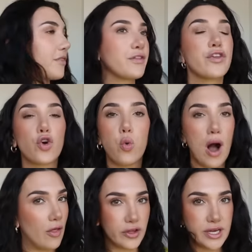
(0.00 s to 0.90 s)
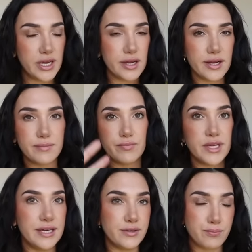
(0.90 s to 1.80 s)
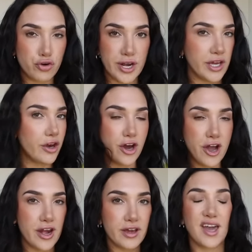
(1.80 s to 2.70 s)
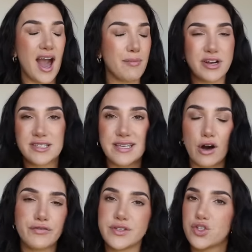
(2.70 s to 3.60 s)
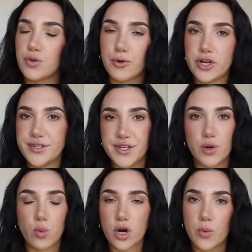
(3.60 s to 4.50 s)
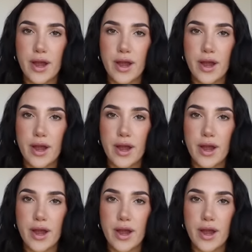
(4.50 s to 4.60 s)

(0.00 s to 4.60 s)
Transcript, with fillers: I think the quality is pretty good. The camera itself is super easy to work